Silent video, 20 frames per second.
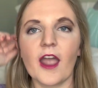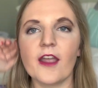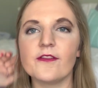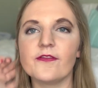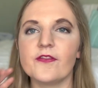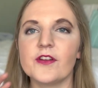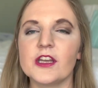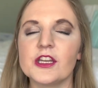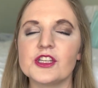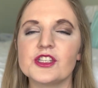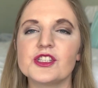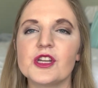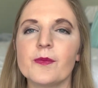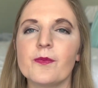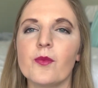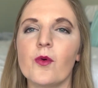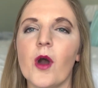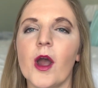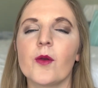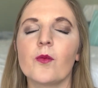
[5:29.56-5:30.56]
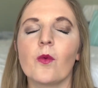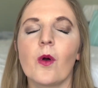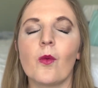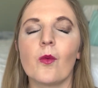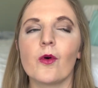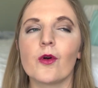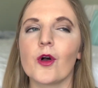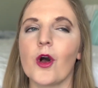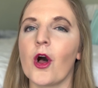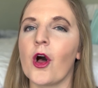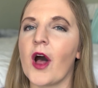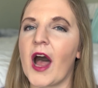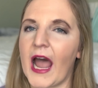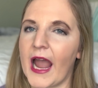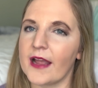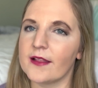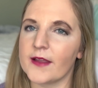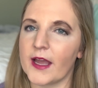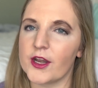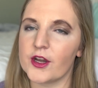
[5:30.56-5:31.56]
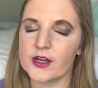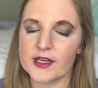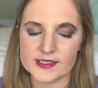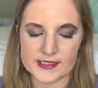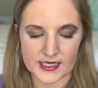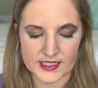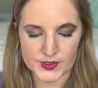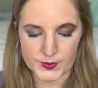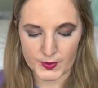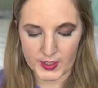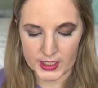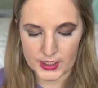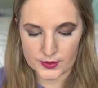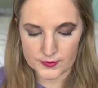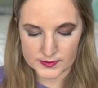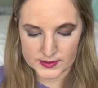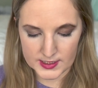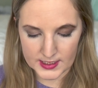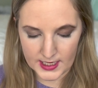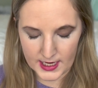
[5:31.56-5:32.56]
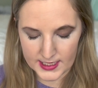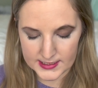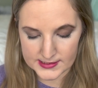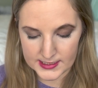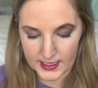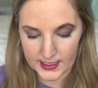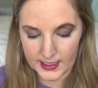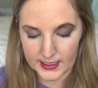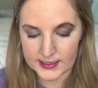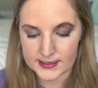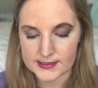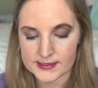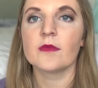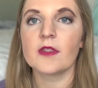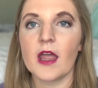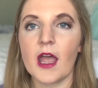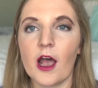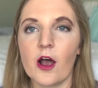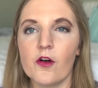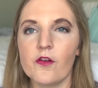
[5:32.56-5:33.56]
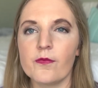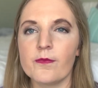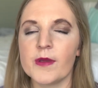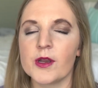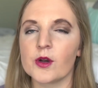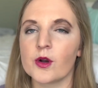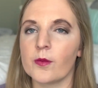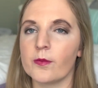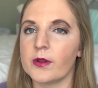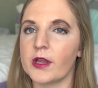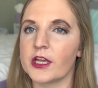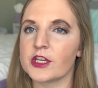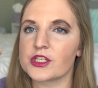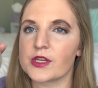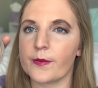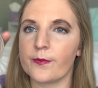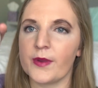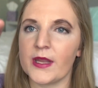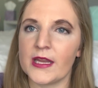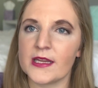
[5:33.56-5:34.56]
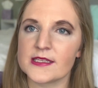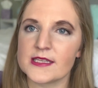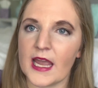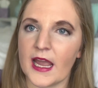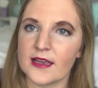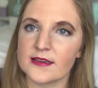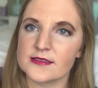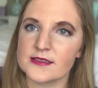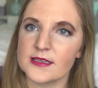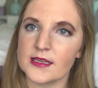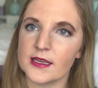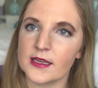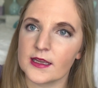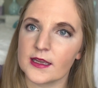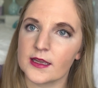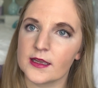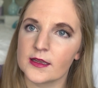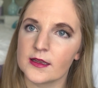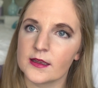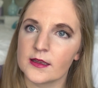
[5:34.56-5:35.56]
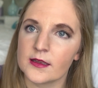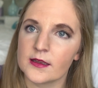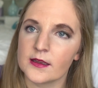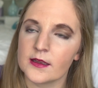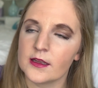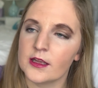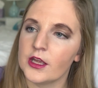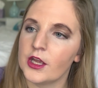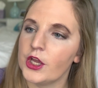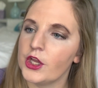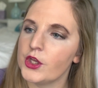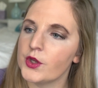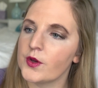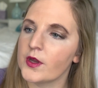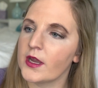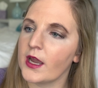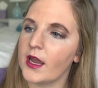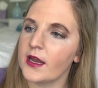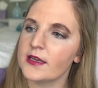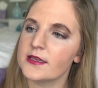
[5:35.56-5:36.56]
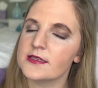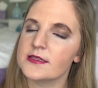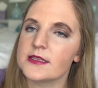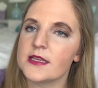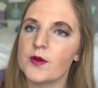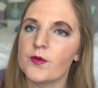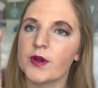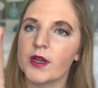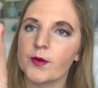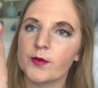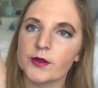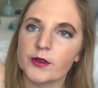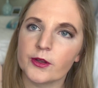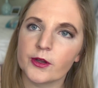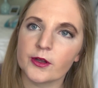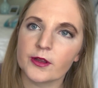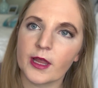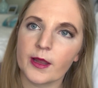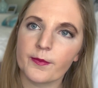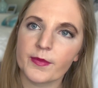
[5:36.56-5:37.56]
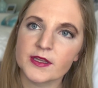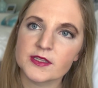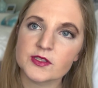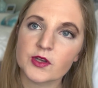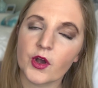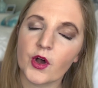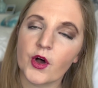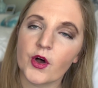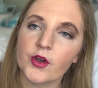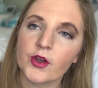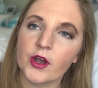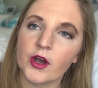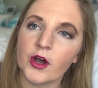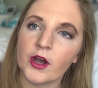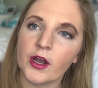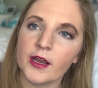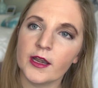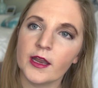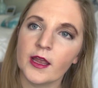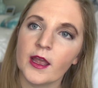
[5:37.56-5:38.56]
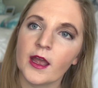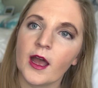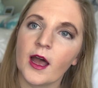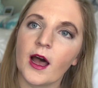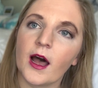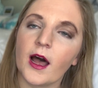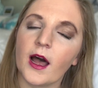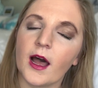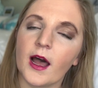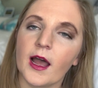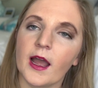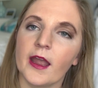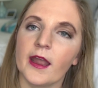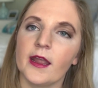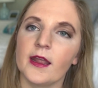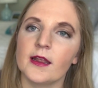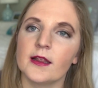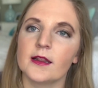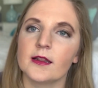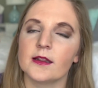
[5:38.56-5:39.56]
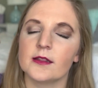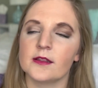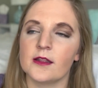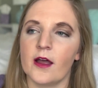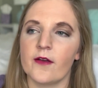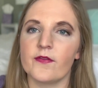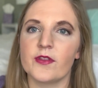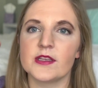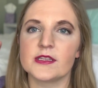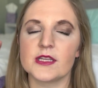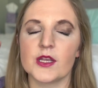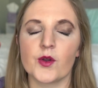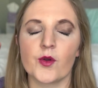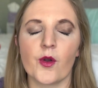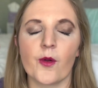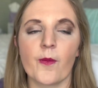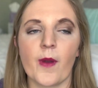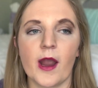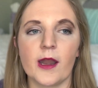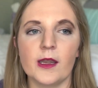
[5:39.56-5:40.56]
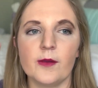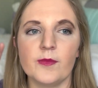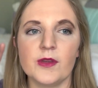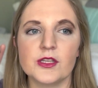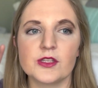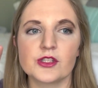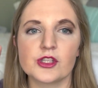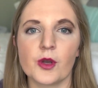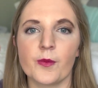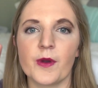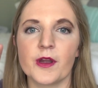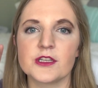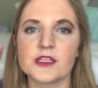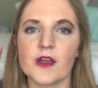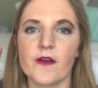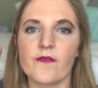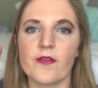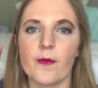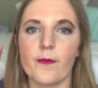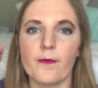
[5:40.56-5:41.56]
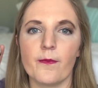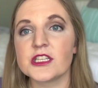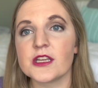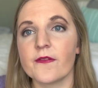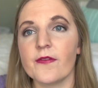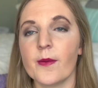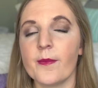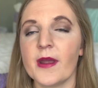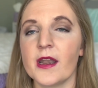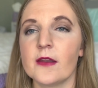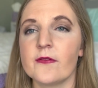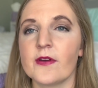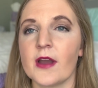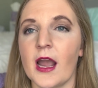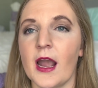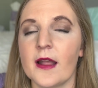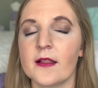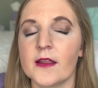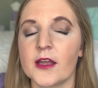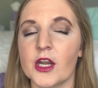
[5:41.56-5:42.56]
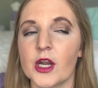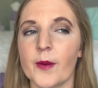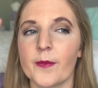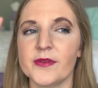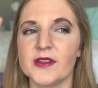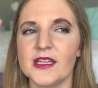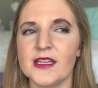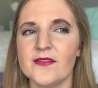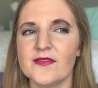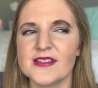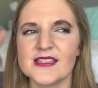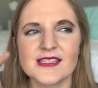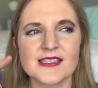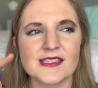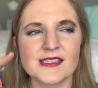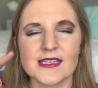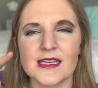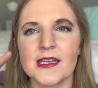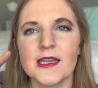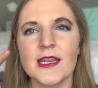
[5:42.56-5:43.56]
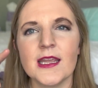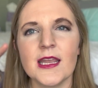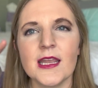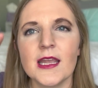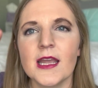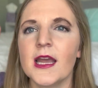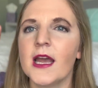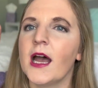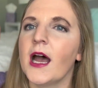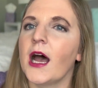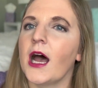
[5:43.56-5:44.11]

I finished up one, what we'll call highlighter, because that's what I used it as, and that is the e.l.f. Mineral Blush in Pink Tastic. You can kind of see what it would look like, but it's all gone. I love this. It reminded me so much of the of the Benefit highlighter. I believe in Cindy.